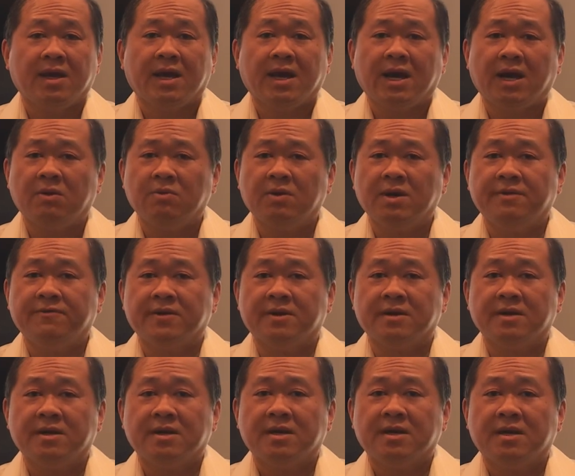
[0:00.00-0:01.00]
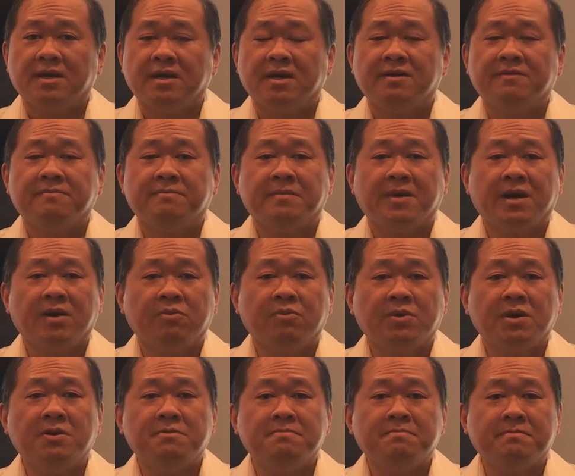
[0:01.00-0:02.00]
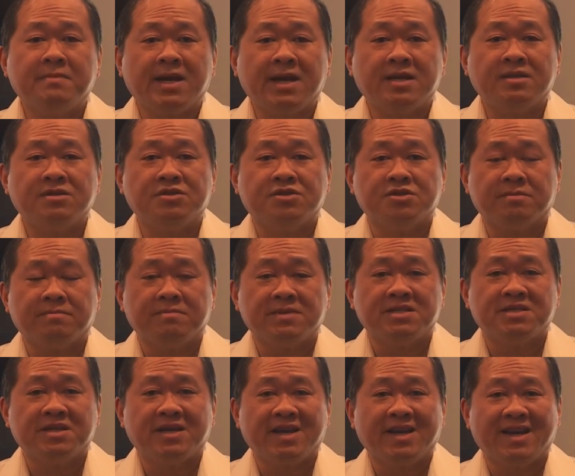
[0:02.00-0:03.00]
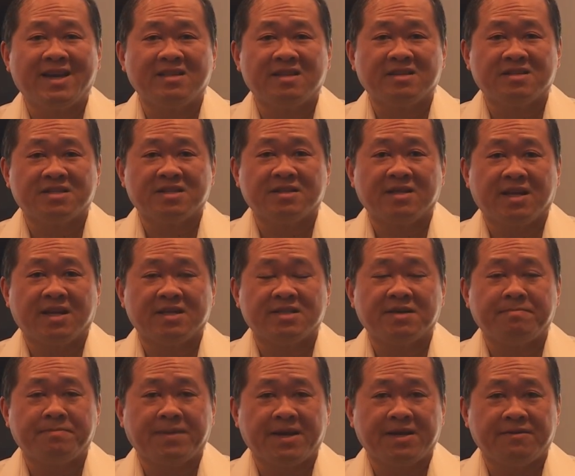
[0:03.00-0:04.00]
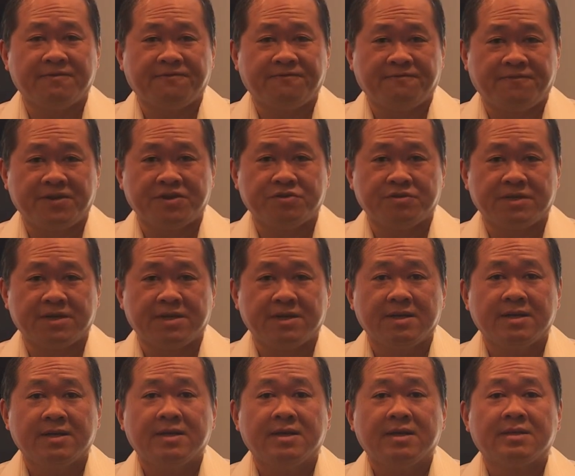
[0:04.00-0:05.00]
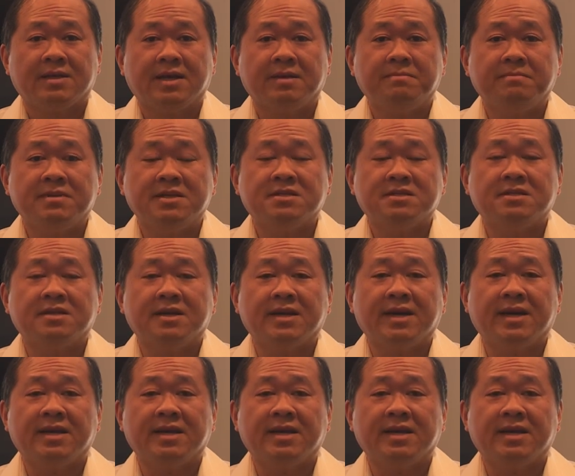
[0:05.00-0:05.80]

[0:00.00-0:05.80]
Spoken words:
However, if my will mentions Mr. Anderson as a beneficiary, then Mr.